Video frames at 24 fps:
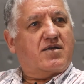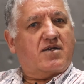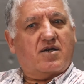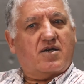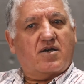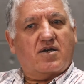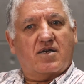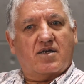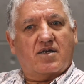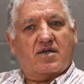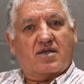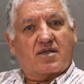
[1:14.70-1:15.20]

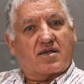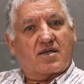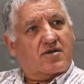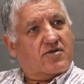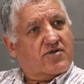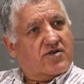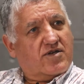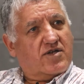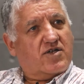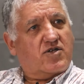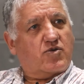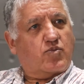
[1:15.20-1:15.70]
in
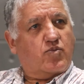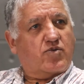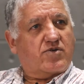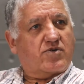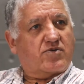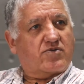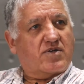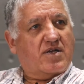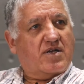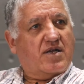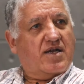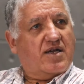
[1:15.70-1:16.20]
Greece,
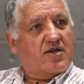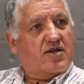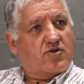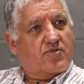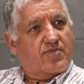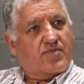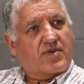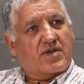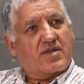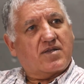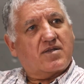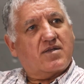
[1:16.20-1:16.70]
we're
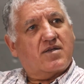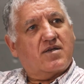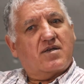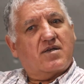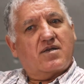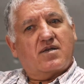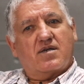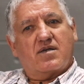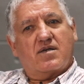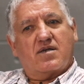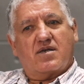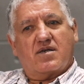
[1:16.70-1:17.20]
helping
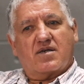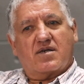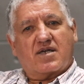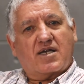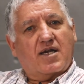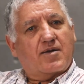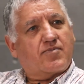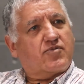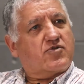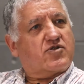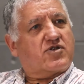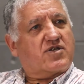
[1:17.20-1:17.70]

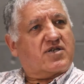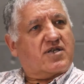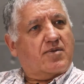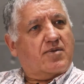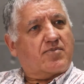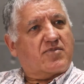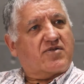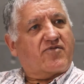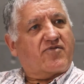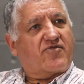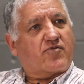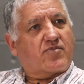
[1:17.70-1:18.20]
couples
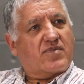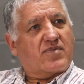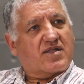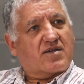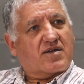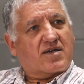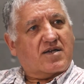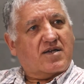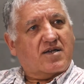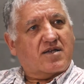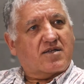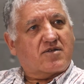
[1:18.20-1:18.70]
coming from
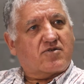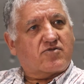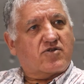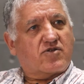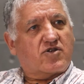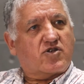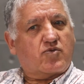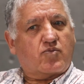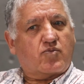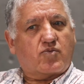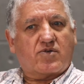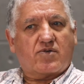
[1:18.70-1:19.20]
other
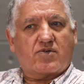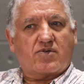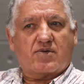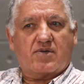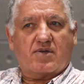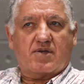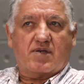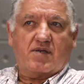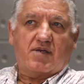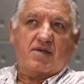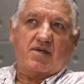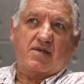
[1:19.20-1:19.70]
countries
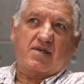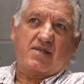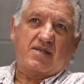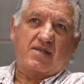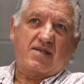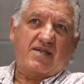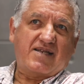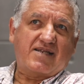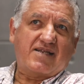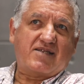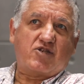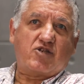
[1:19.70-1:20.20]
where
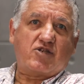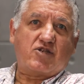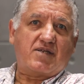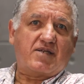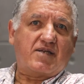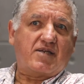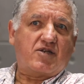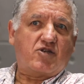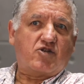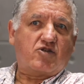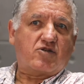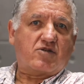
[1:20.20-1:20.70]

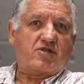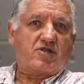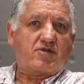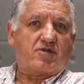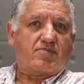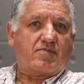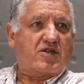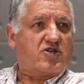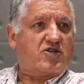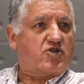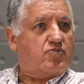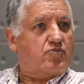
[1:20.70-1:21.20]
legislation
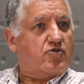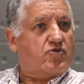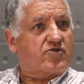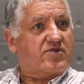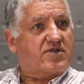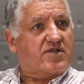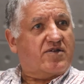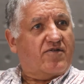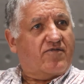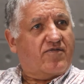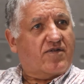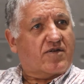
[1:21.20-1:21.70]
is much more
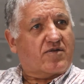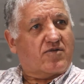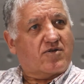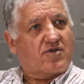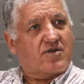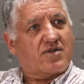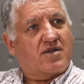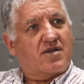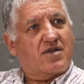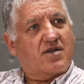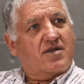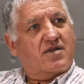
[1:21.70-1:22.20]

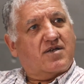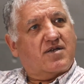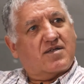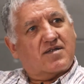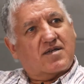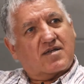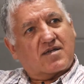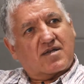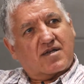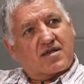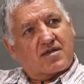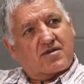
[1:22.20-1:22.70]
difficult
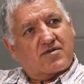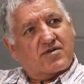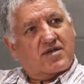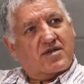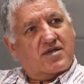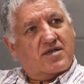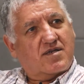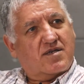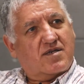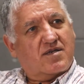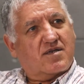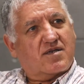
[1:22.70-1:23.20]
than in Greece.